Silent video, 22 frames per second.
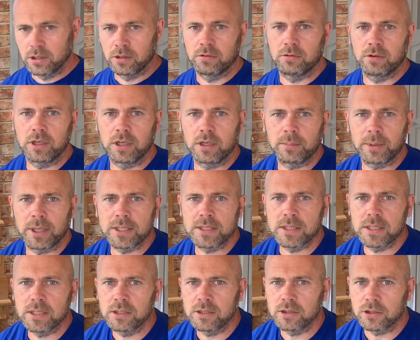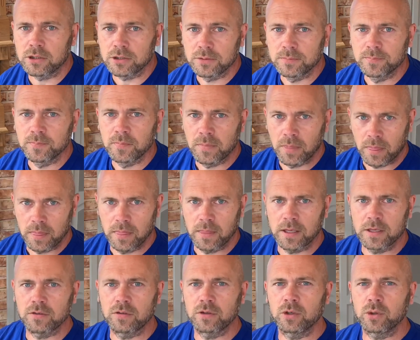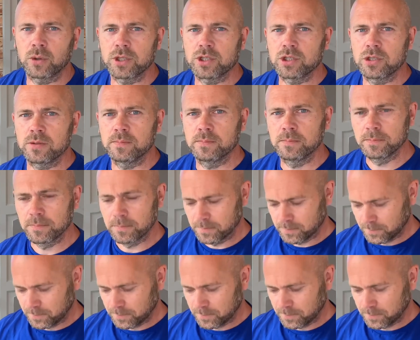really amazing look. Thanks for the question.